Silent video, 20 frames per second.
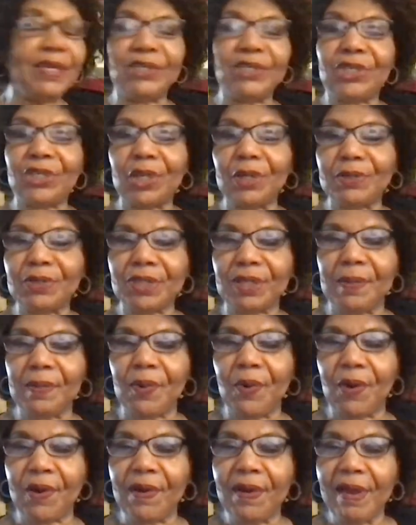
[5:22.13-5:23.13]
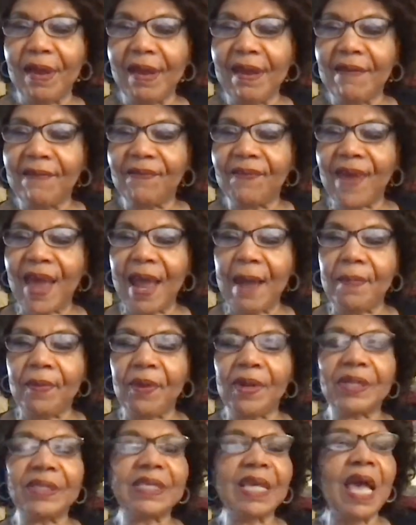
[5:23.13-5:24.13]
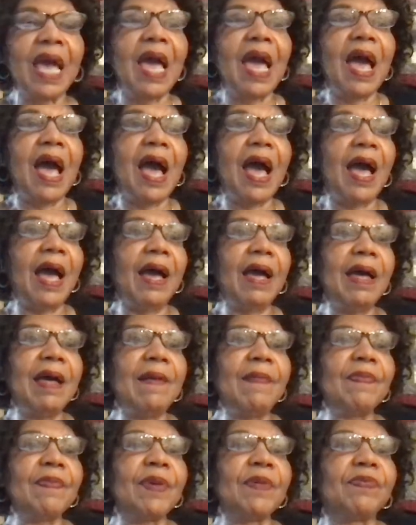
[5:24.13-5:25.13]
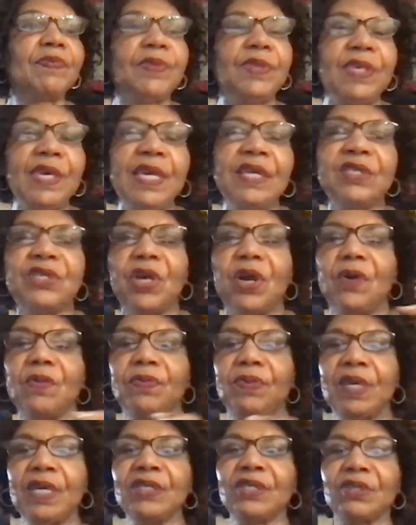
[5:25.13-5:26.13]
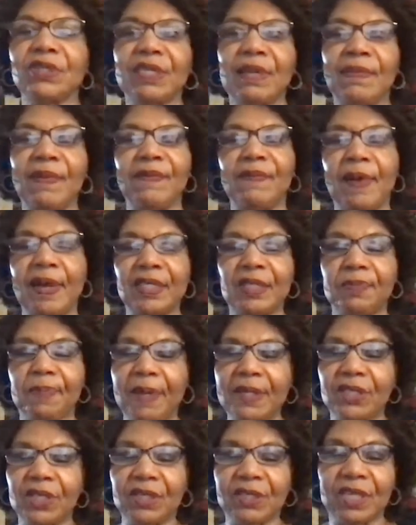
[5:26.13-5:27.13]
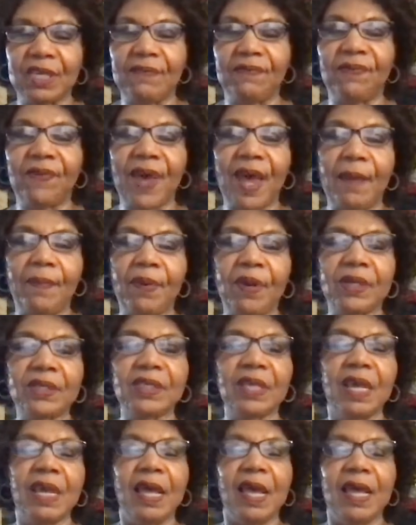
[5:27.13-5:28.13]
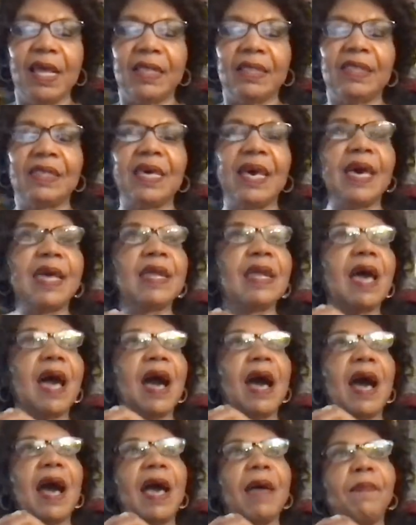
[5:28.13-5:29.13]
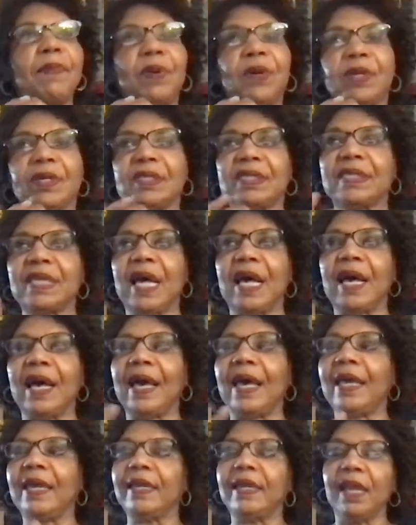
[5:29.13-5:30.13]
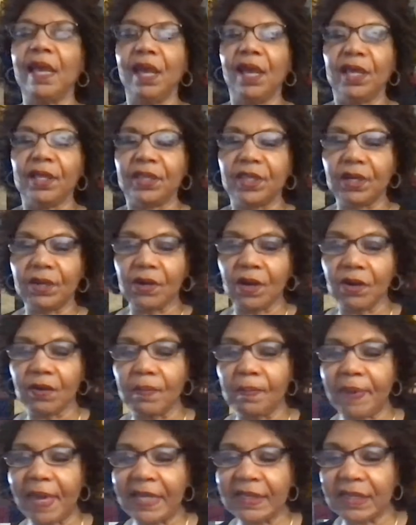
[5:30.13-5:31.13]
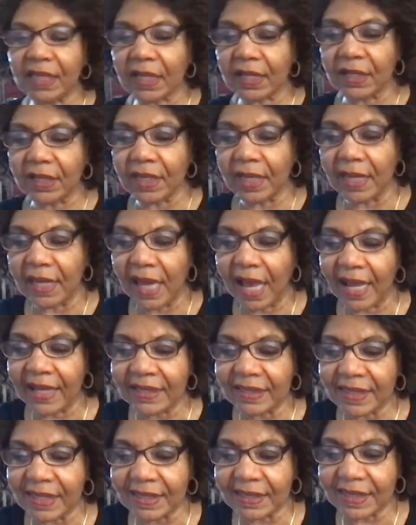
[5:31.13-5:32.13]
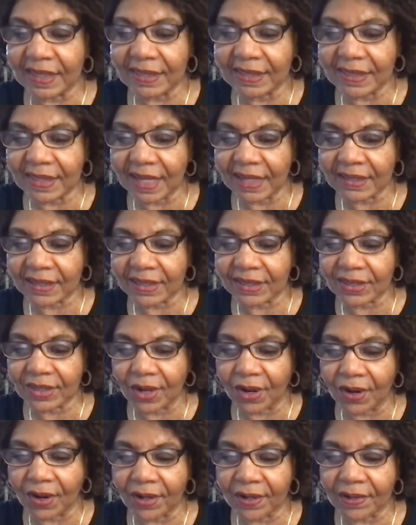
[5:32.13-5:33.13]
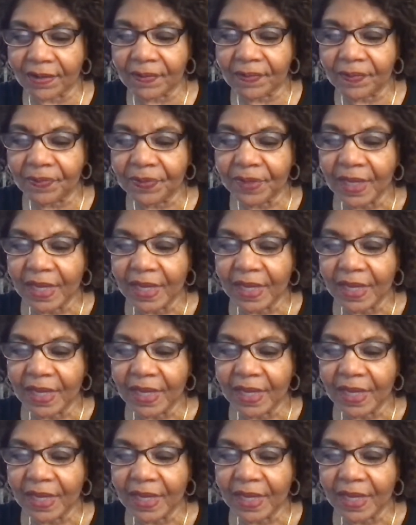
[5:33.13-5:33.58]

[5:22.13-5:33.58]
to show some more fabrics. These are some of my specialty fabrics that I put aside. There are basically, hi CeCe's Texas Garden.